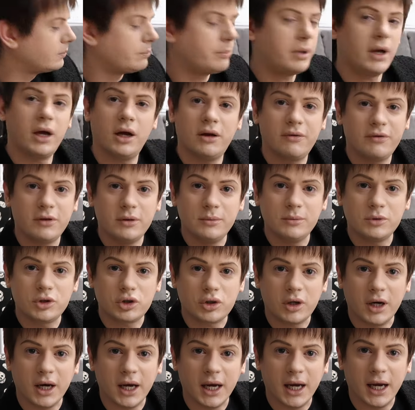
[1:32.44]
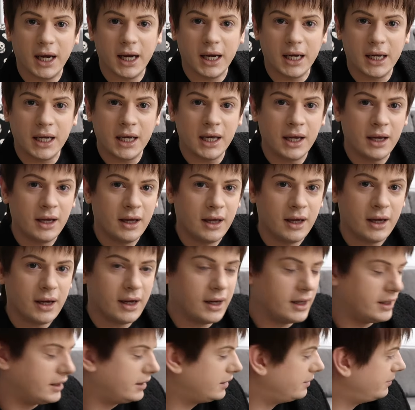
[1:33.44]
perfume tray
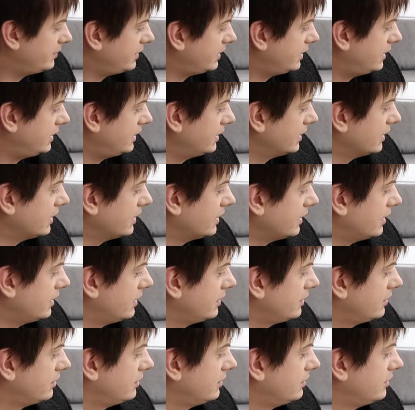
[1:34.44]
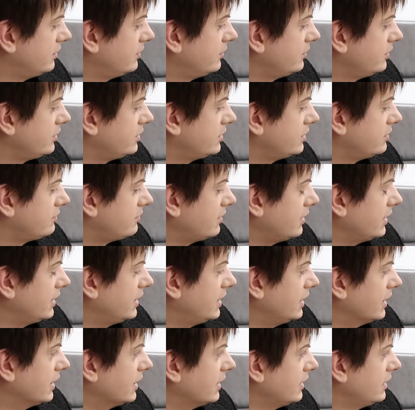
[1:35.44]
here, which is right
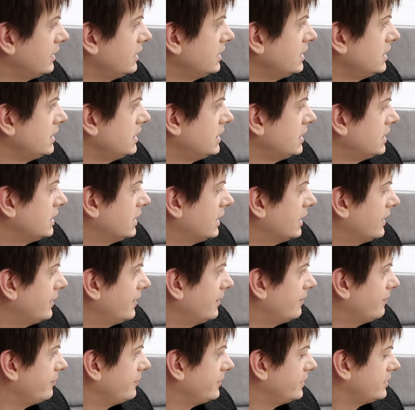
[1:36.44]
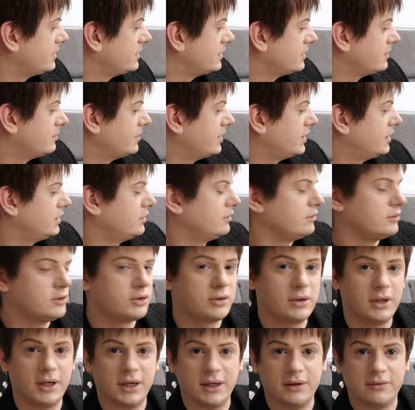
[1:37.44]
here. This is my new
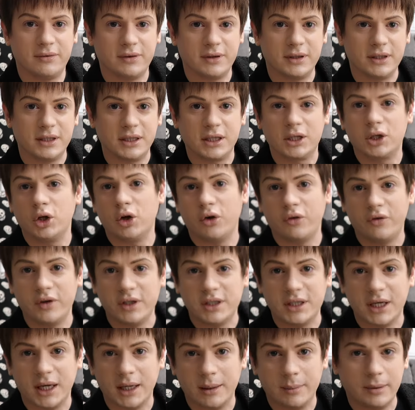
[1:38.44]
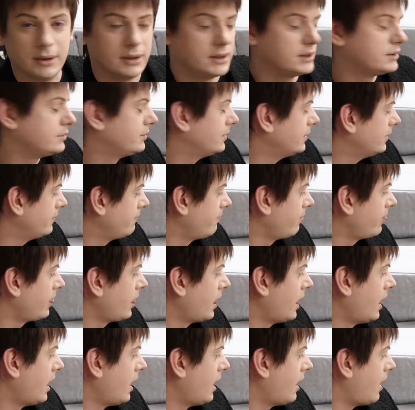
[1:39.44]
tray for the coffee table as
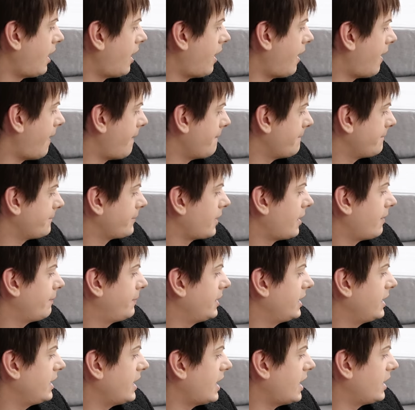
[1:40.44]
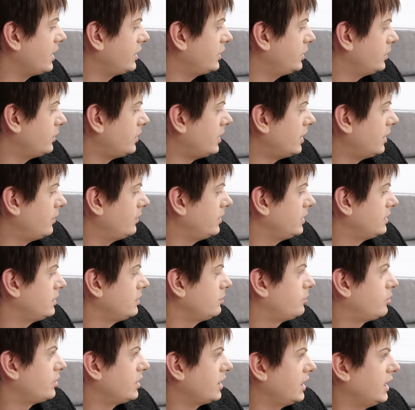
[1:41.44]
well. But yeah, I thought I
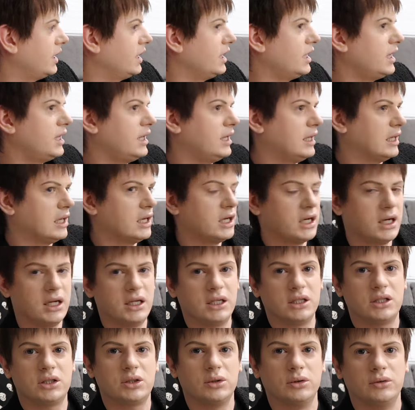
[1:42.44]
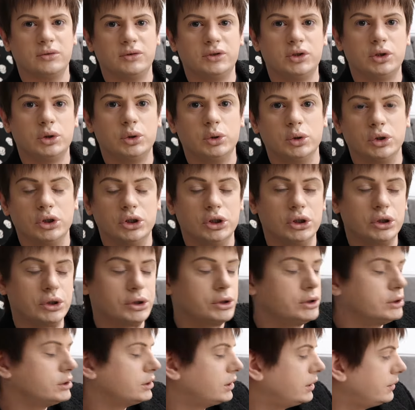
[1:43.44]
would bring it in here and sort of talk you
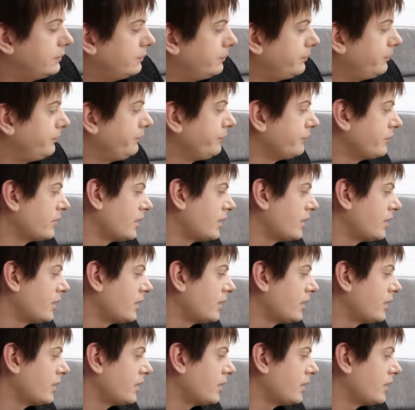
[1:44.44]
through them